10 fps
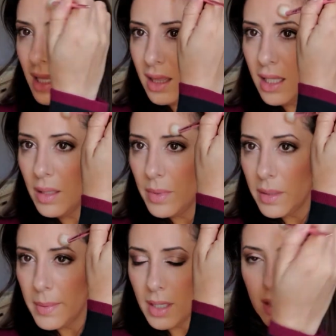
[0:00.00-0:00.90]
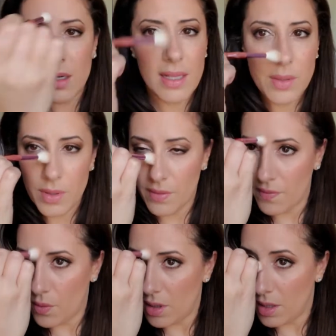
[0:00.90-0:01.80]
A little bit up here because that's where your
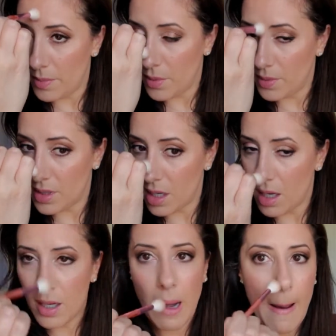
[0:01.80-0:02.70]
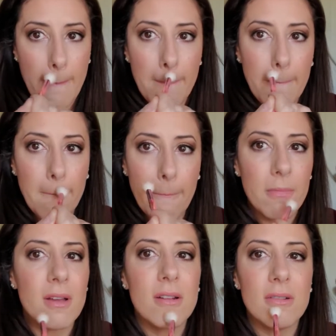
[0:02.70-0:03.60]
forehead bones are.
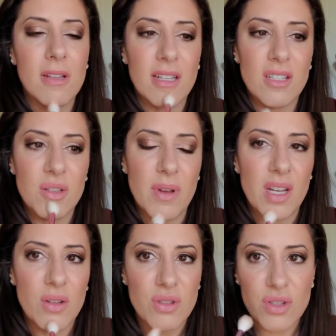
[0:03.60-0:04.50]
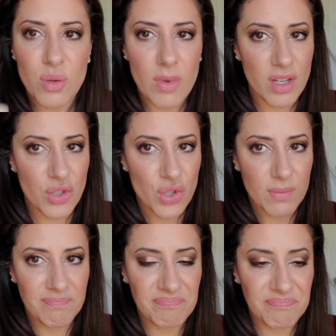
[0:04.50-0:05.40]
I don't like to do my nose too
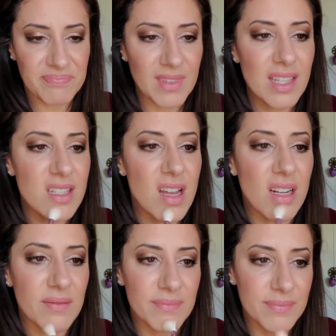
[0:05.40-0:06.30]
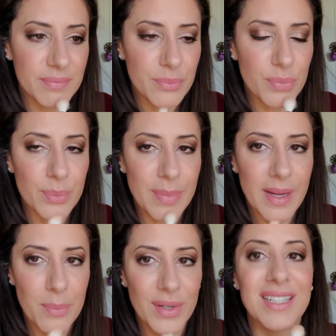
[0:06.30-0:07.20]
much. Let's not
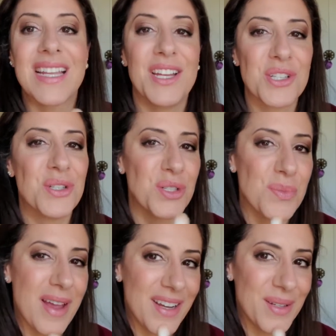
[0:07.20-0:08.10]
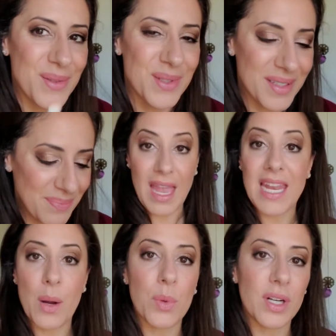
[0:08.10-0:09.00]
bring attention to my nose.
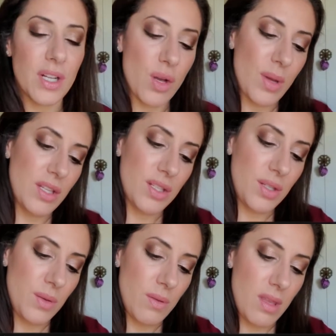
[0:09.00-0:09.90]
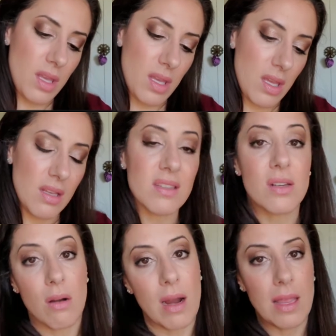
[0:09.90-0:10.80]
And now we're gonna go into the
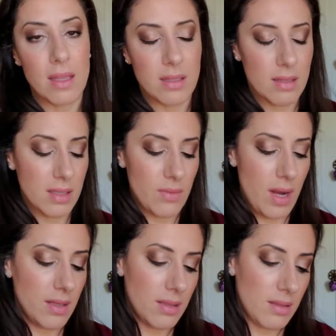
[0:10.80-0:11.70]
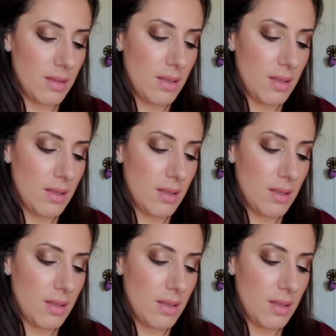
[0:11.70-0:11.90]
Star Island. That's right.